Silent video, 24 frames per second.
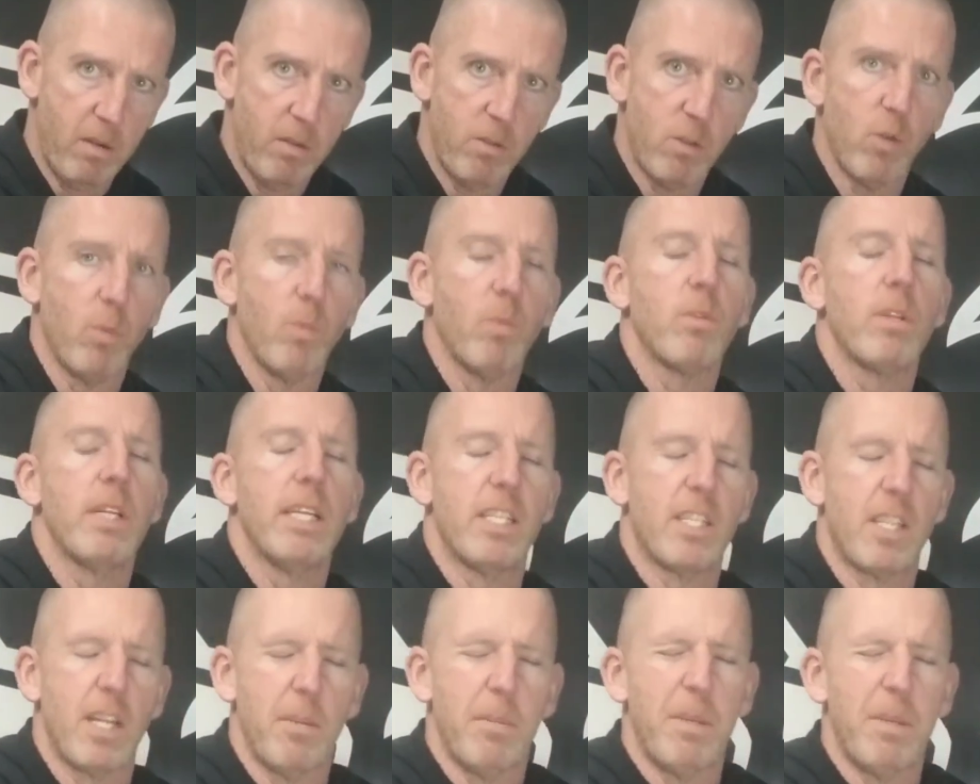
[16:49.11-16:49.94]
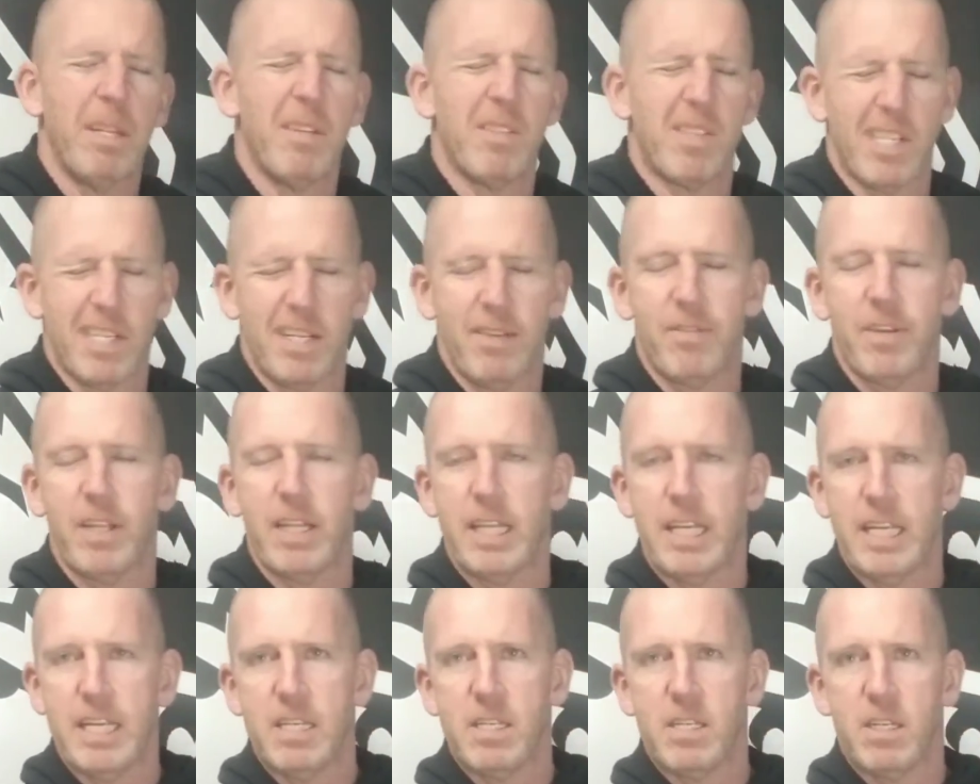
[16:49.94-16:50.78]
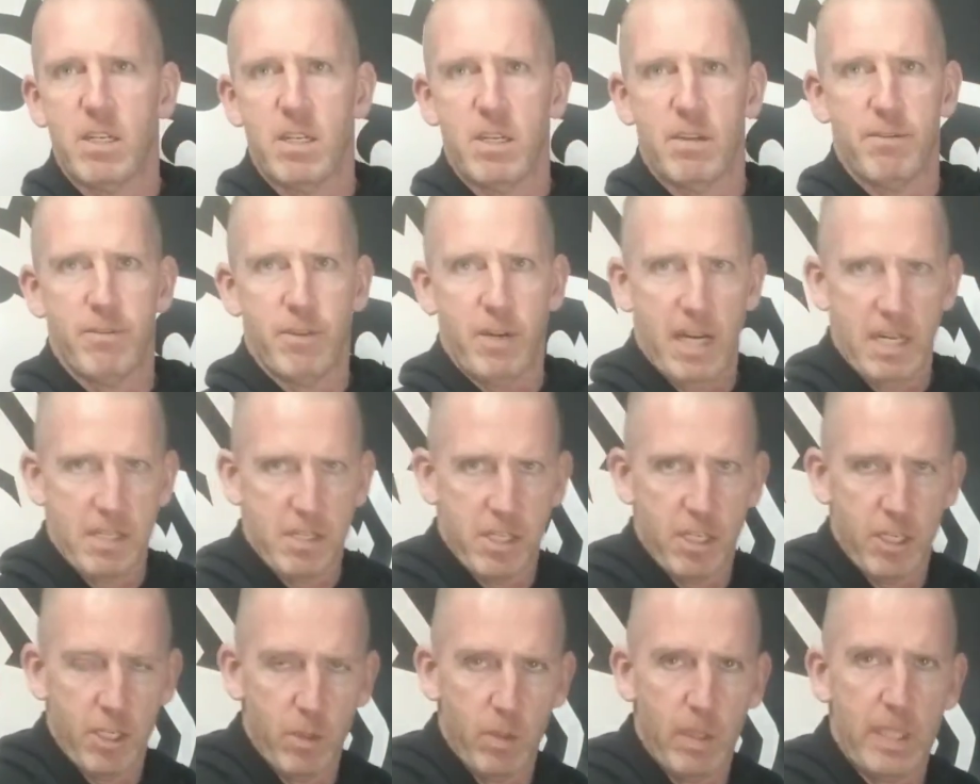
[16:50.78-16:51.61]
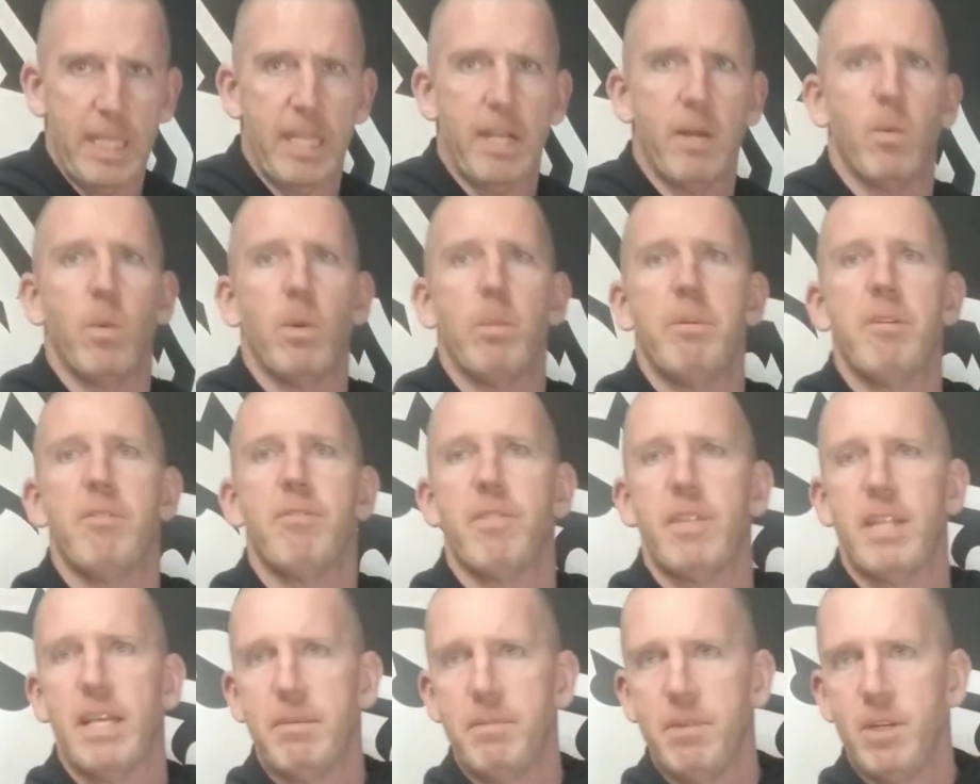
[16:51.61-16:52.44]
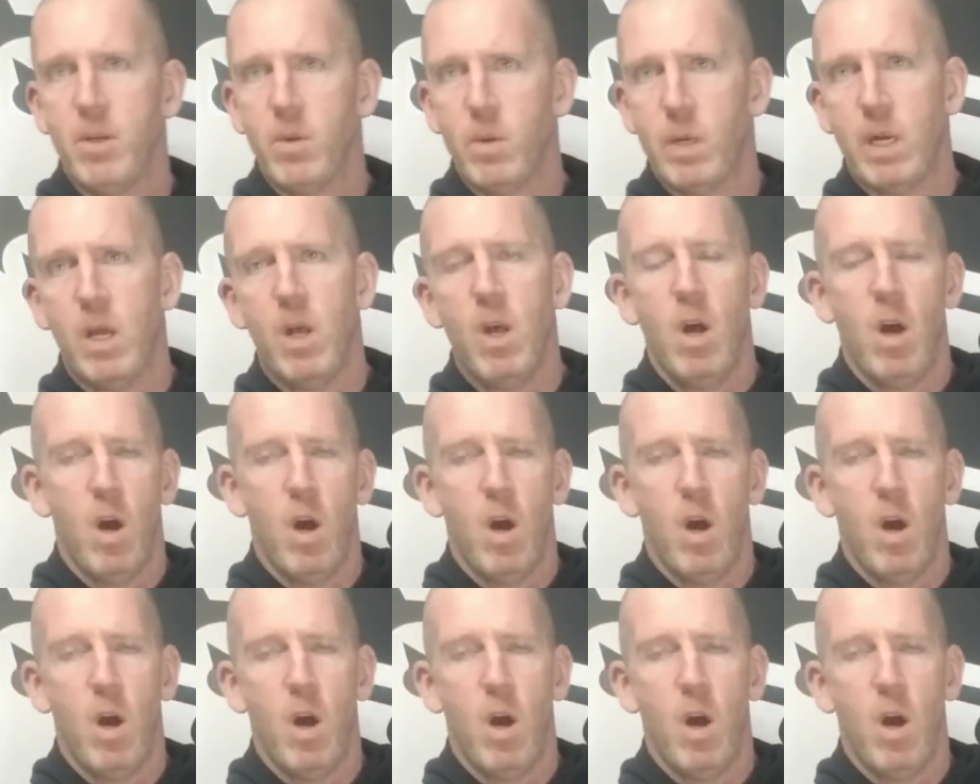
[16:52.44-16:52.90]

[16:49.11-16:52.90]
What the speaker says: So it's going to be significantly easier for us to do it than it will be for them to do it.